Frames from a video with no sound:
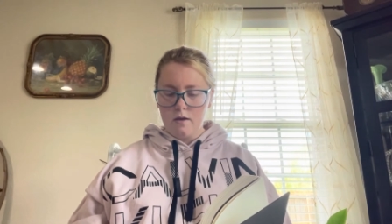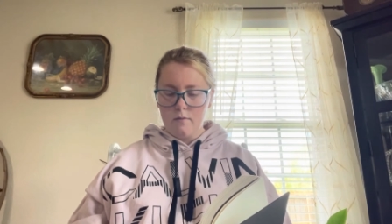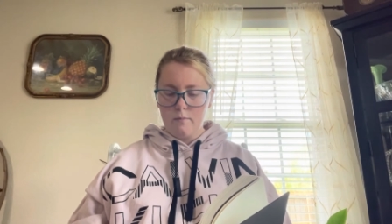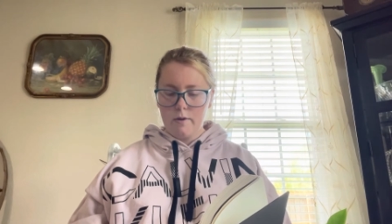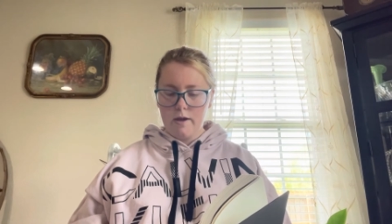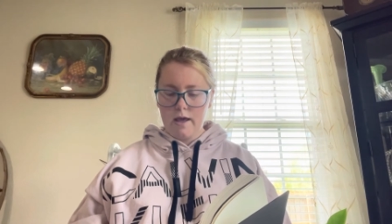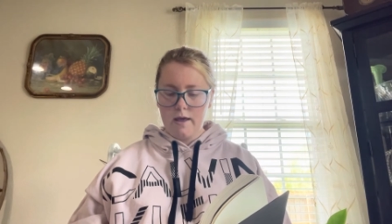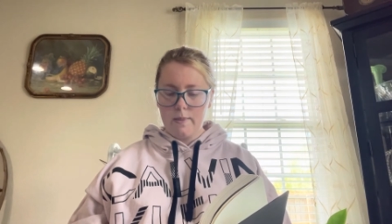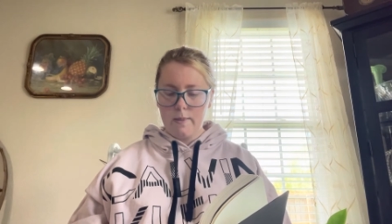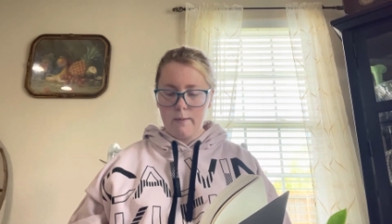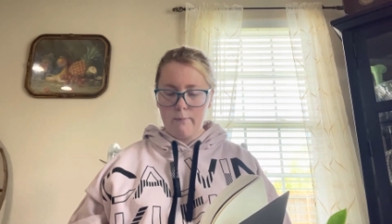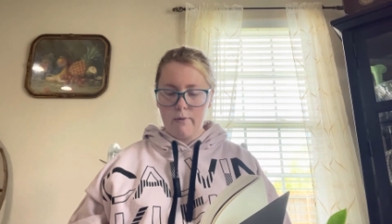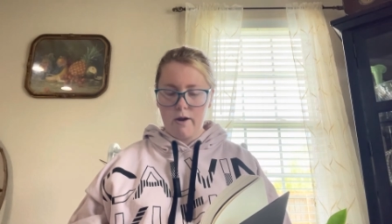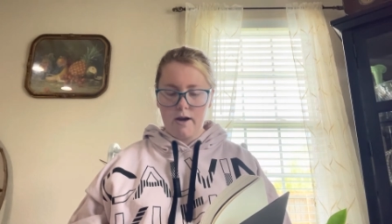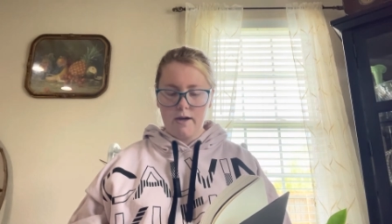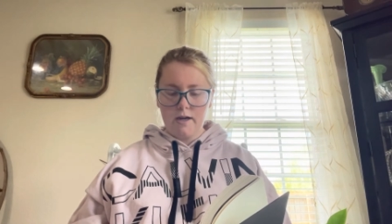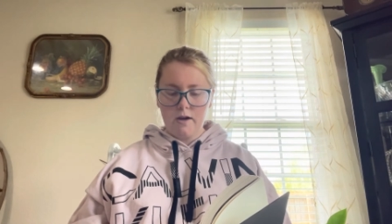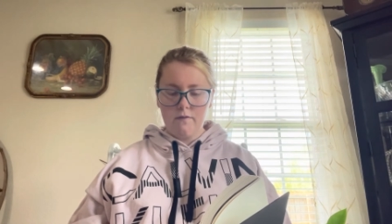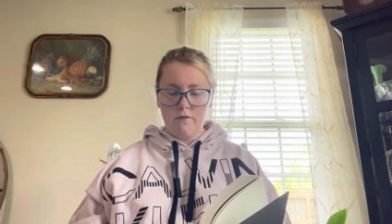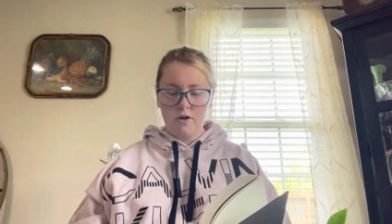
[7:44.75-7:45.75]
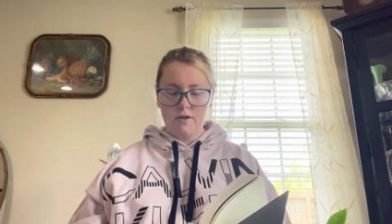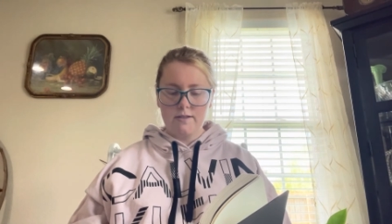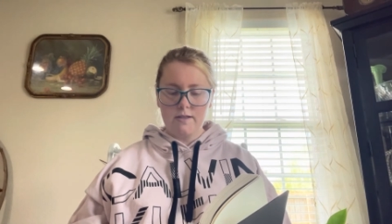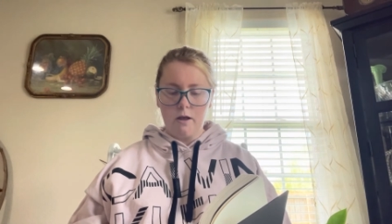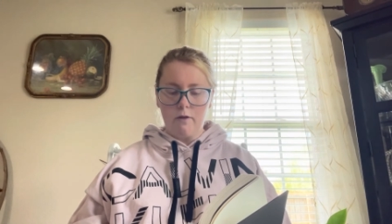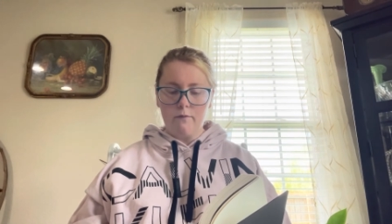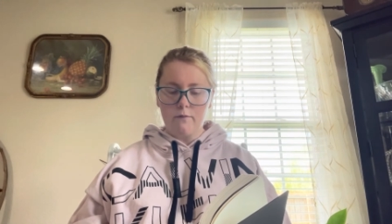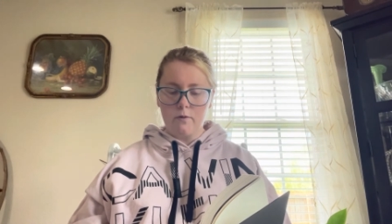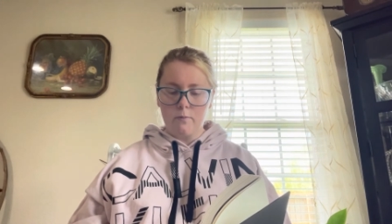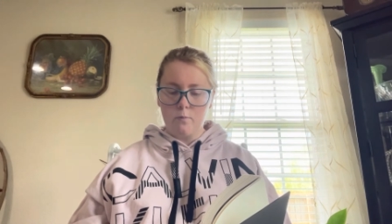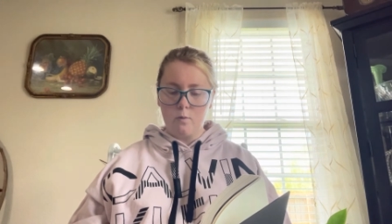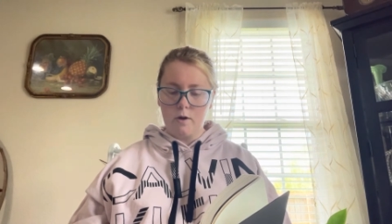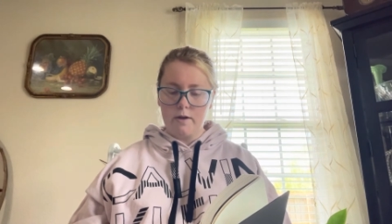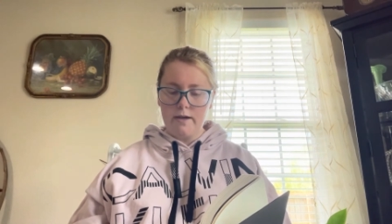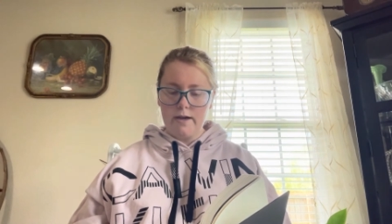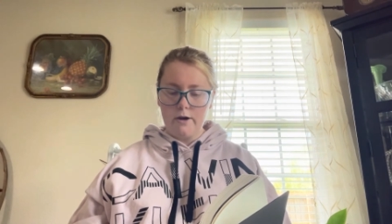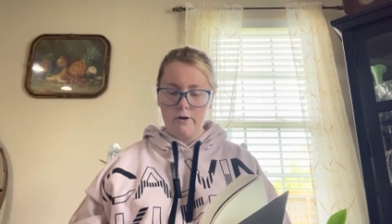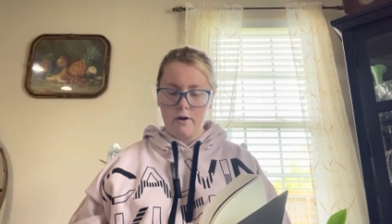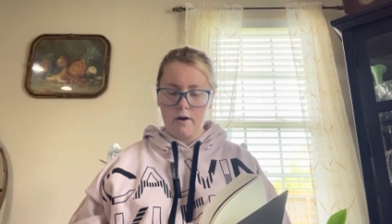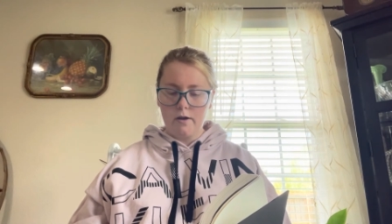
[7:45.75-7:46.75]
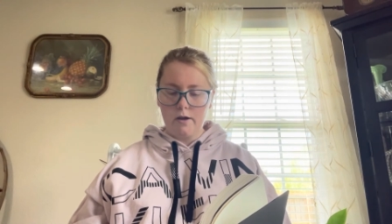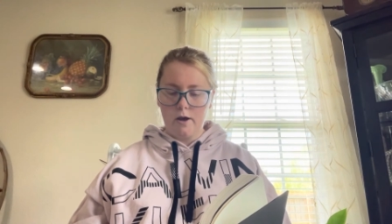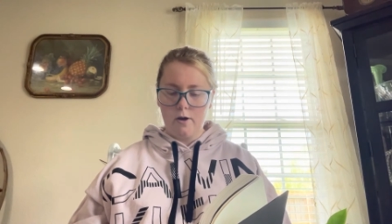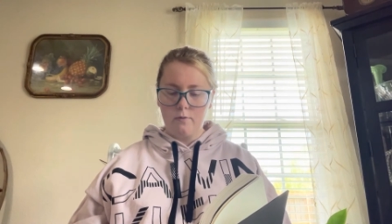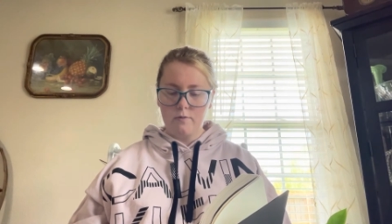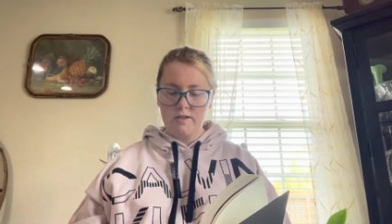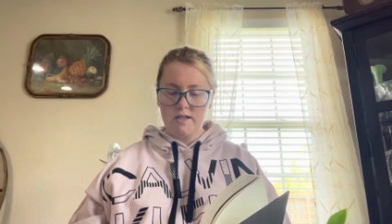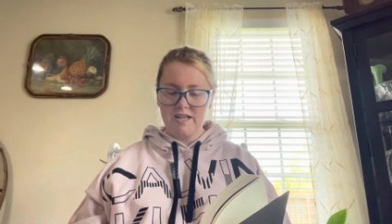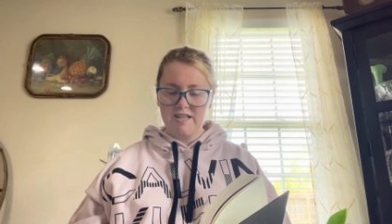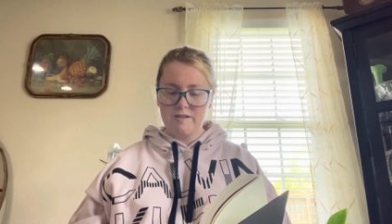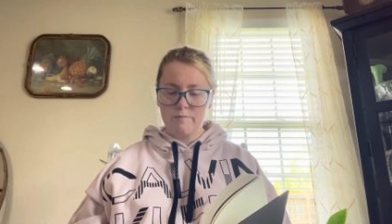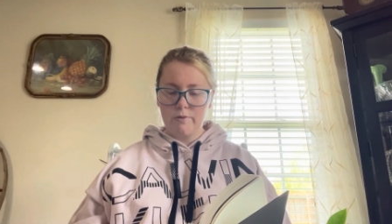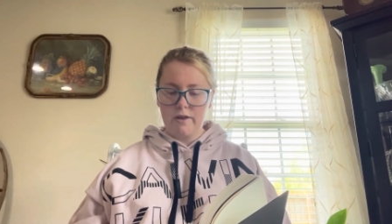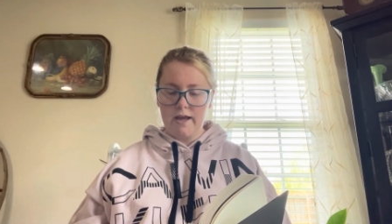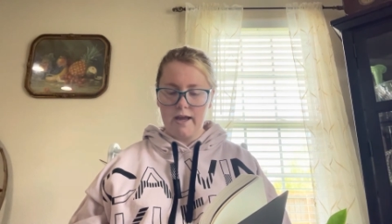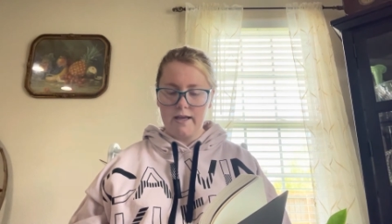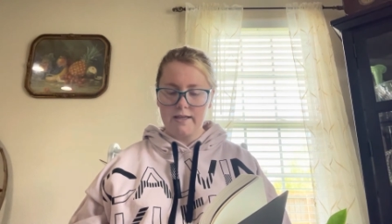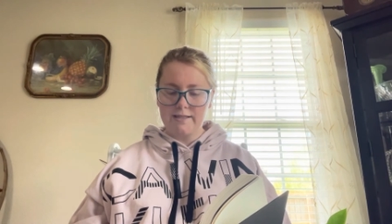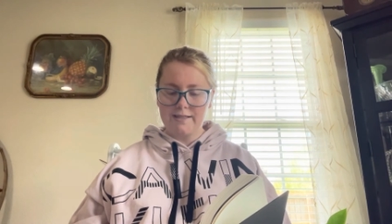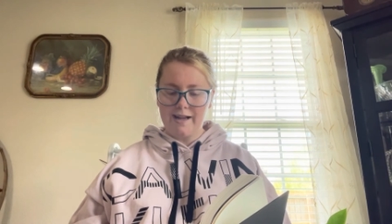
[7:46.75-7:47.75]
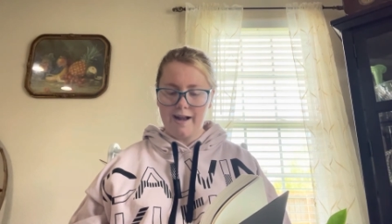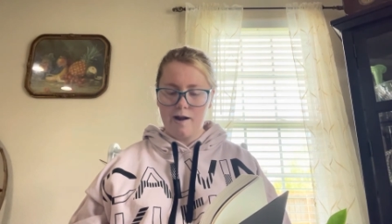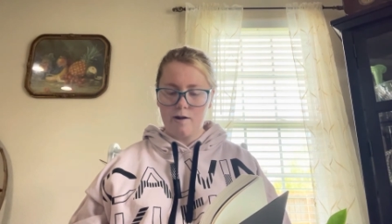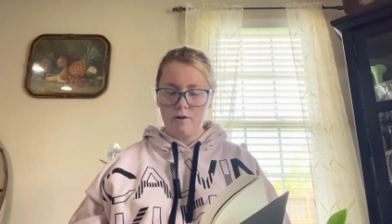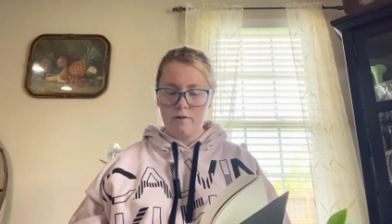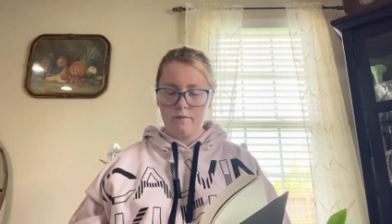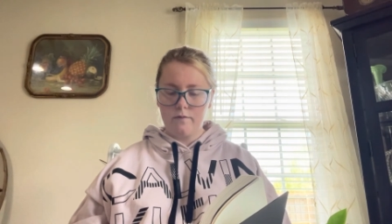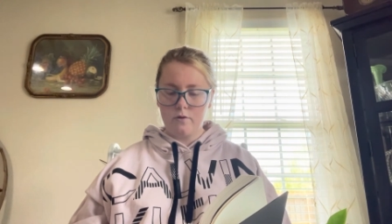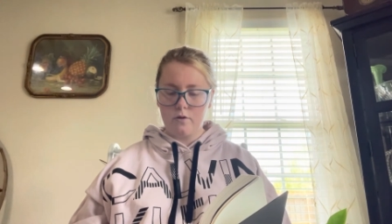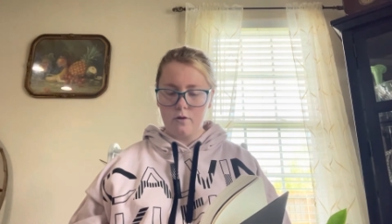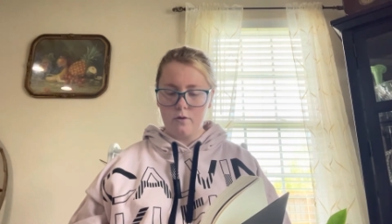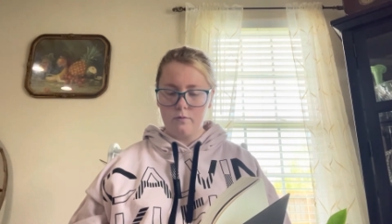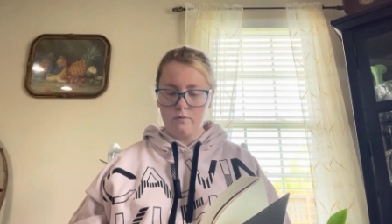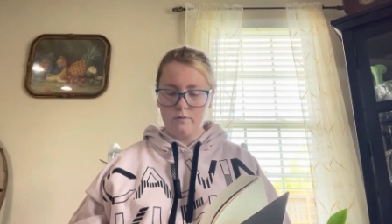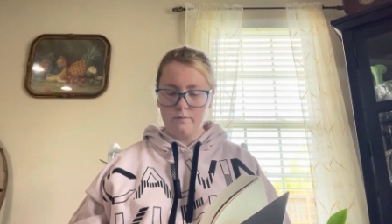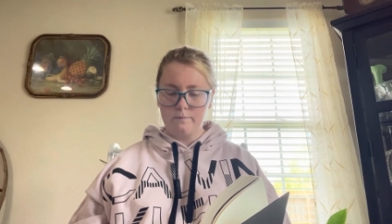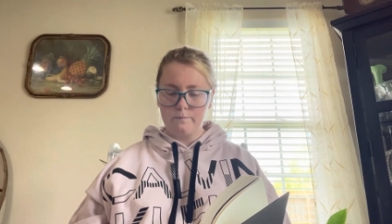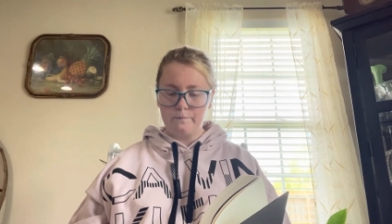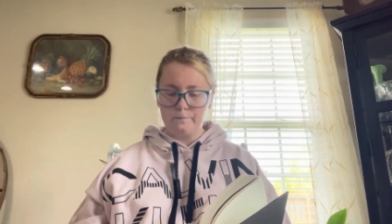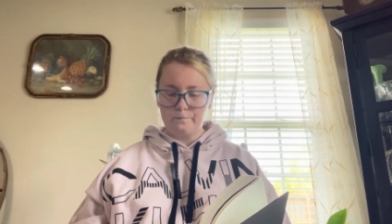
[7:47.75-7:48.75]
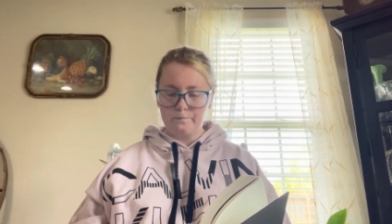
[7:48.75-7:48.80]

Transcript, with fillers: but in the body of herself from one year ago, displaced out of her own